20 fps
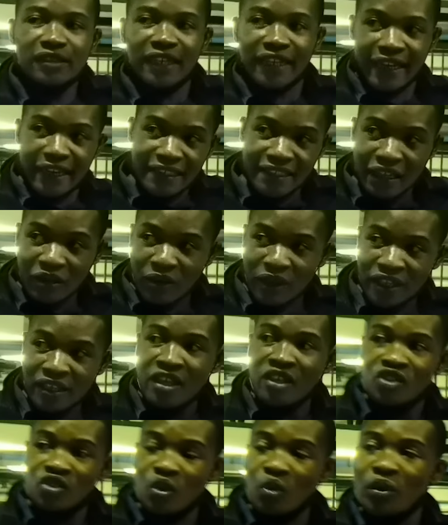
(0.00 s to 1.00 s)
right away.
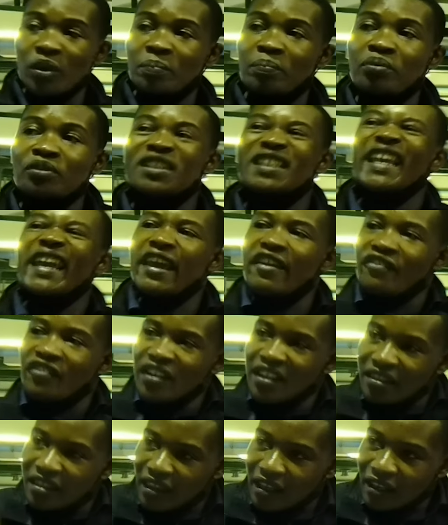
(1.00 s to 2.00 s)
So we put
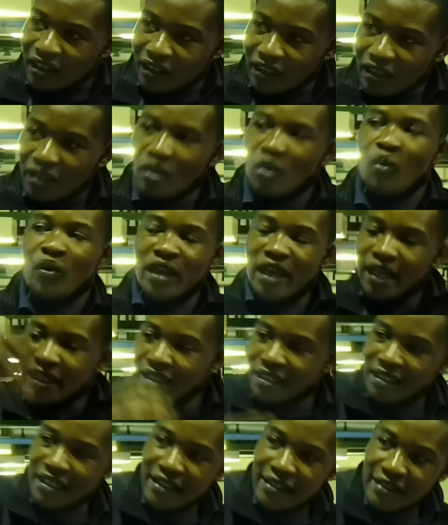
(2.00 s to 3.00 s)
everything. We
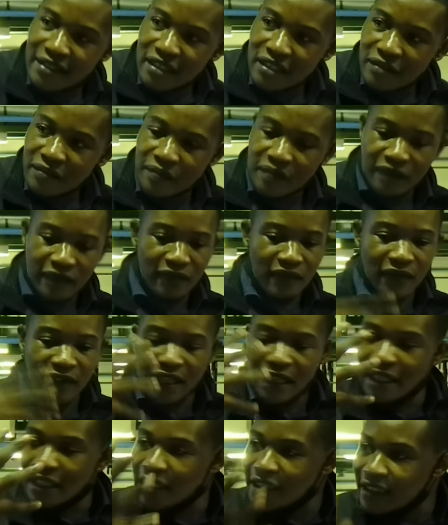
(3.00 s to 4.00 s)
add yeast.
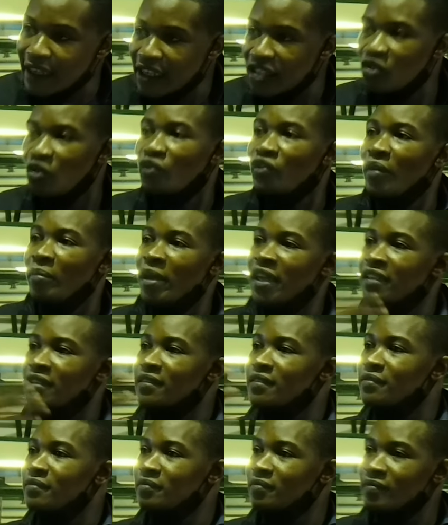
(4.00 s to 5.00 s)
It starts to
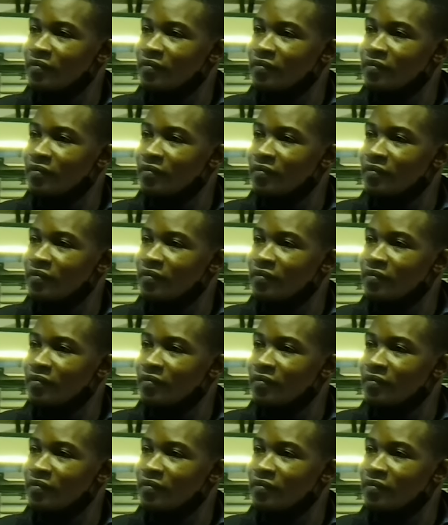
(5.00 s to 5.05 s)
ferment.